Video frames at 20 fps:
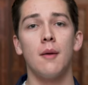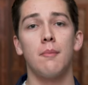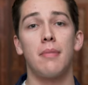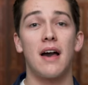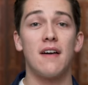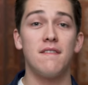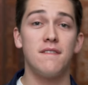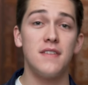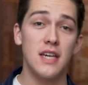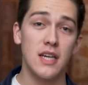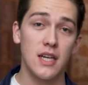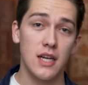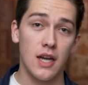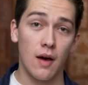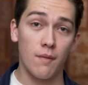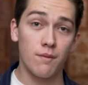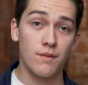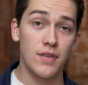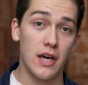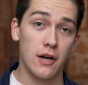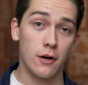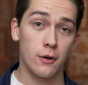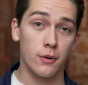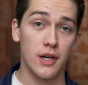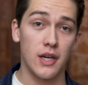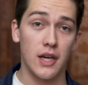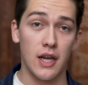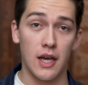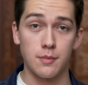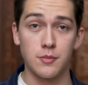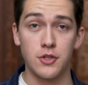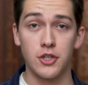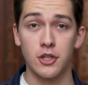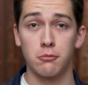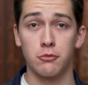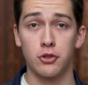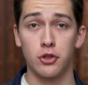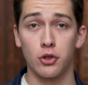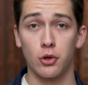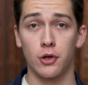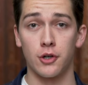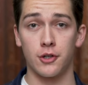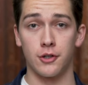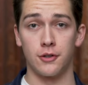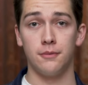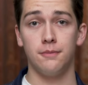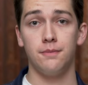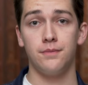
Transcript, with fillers: by a Vietnam veteran named Jim Jordan.